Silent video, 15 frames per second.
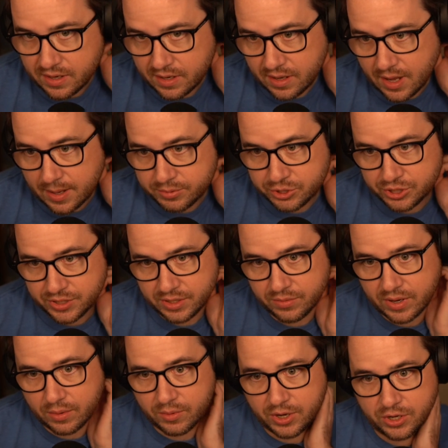optionally, what
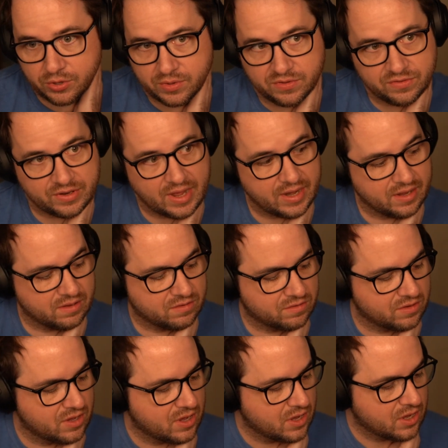I want to do instead is
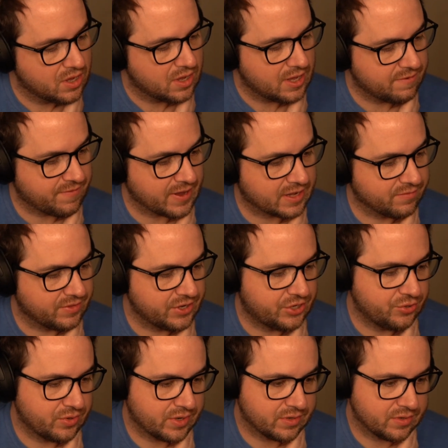effectively
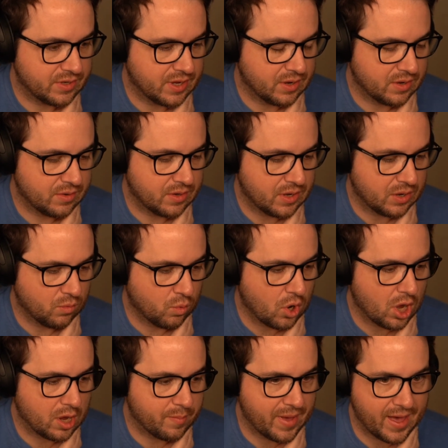do a
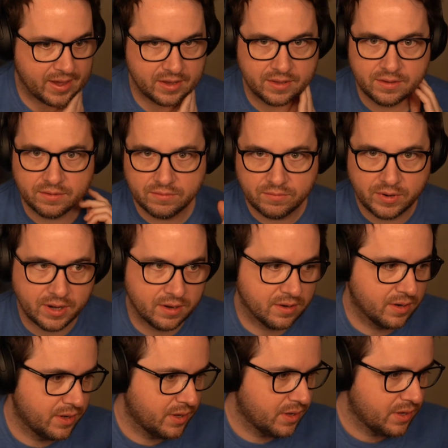walk back where
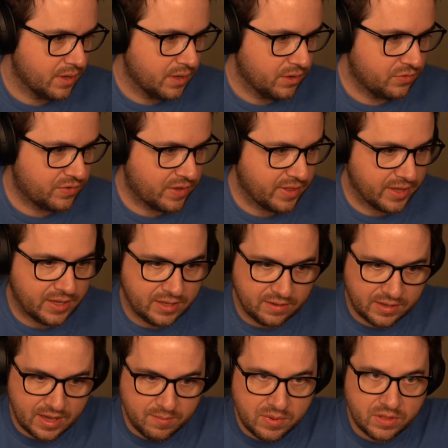you say like,
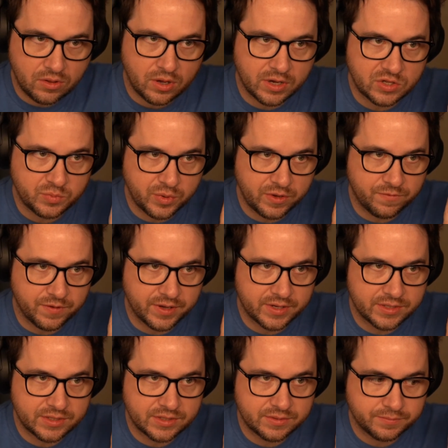give me the longest
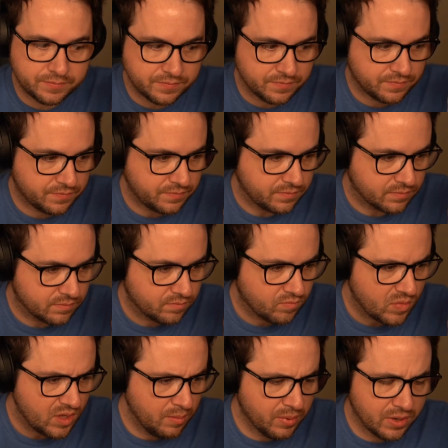prefix,
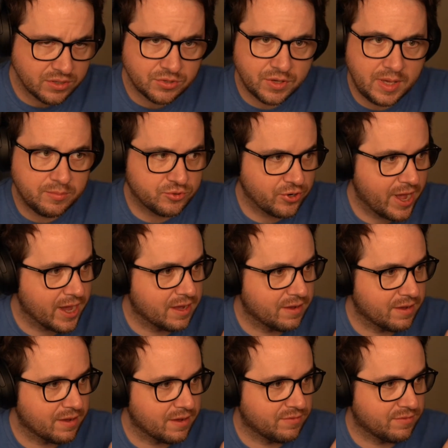but also keep track of
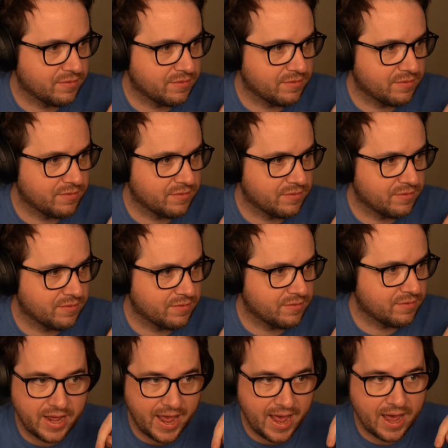like the ancestors
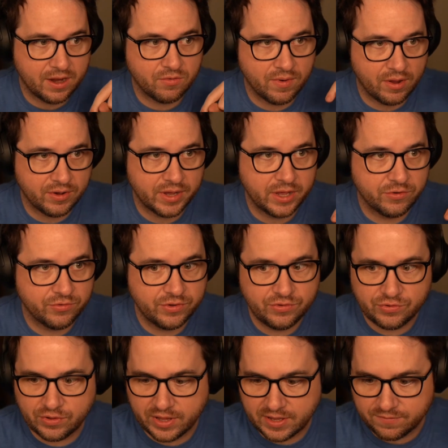that had routing entries.
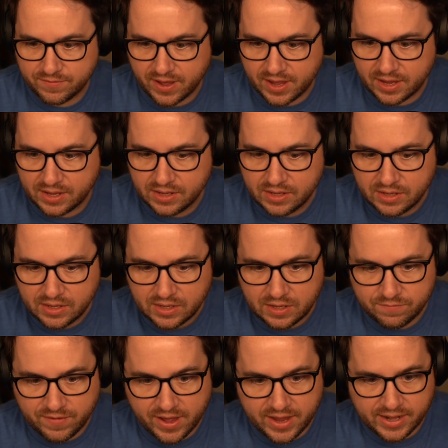So like if
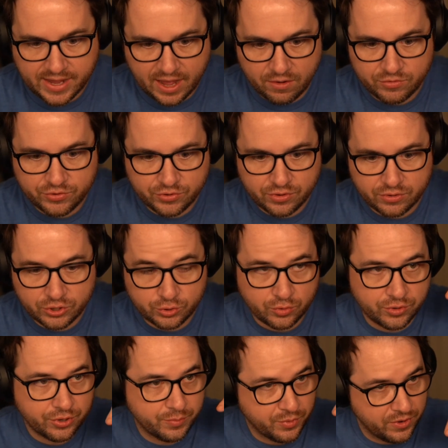I encounter
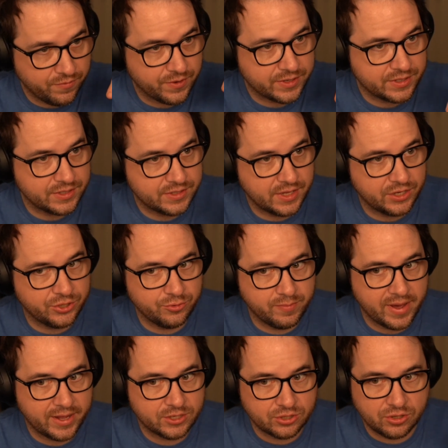shorter prefixes that do
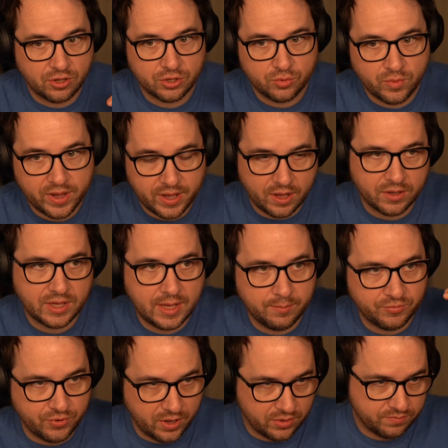match along the way,
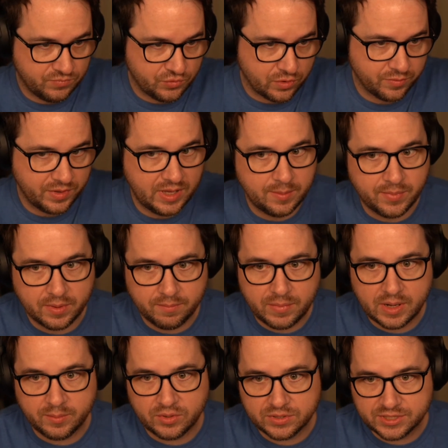I'll sort of keep a
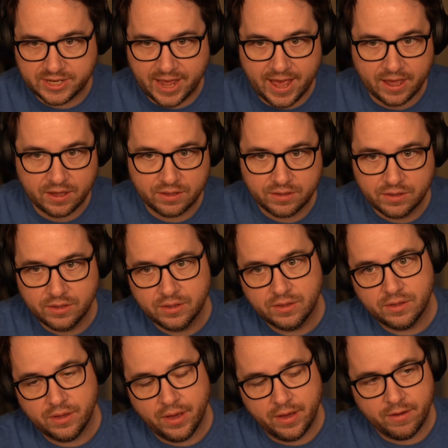minimal stack
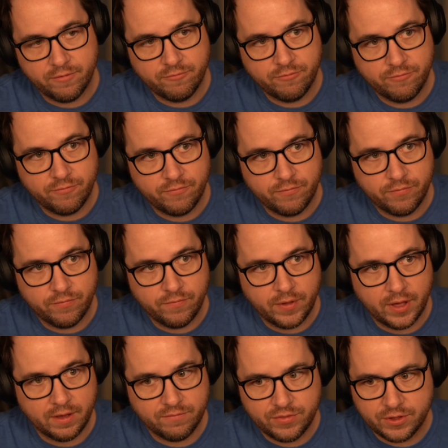of
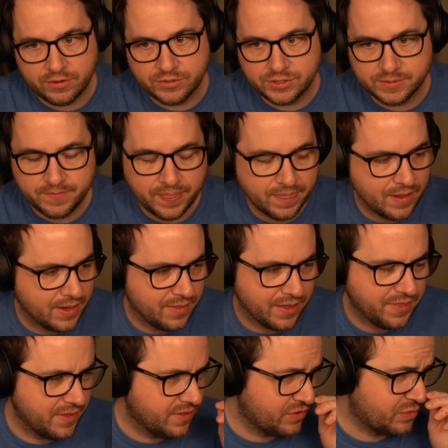those. I
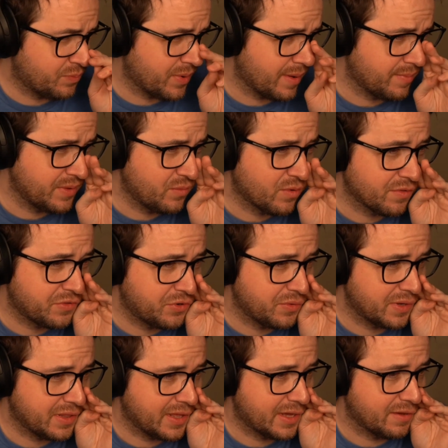think this is probably worth doing
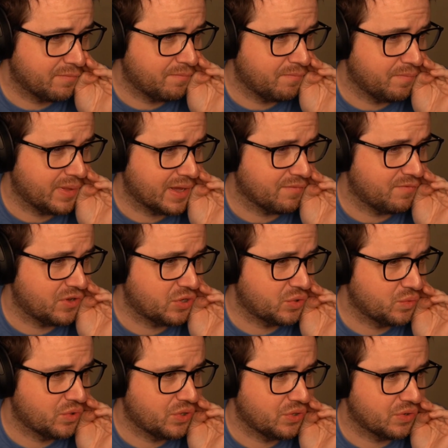like a
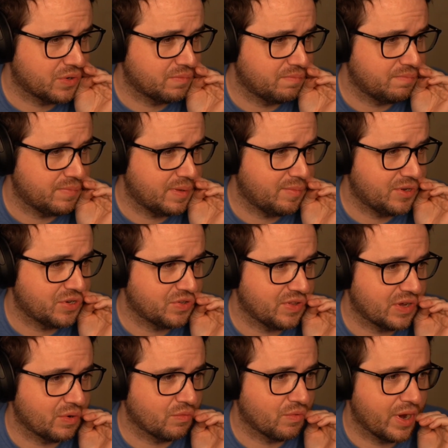visual, or maybe just
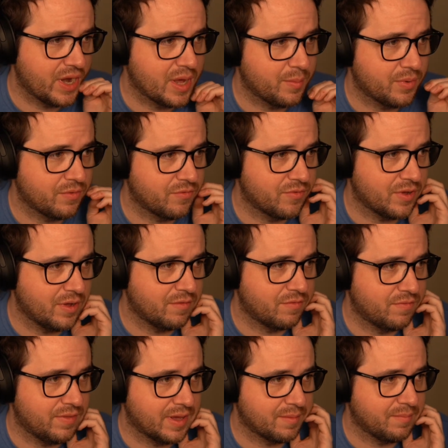like a write up of
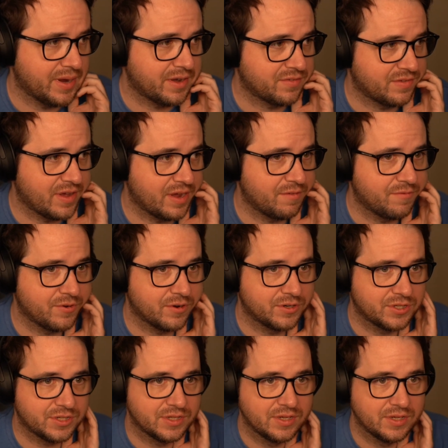like my design first.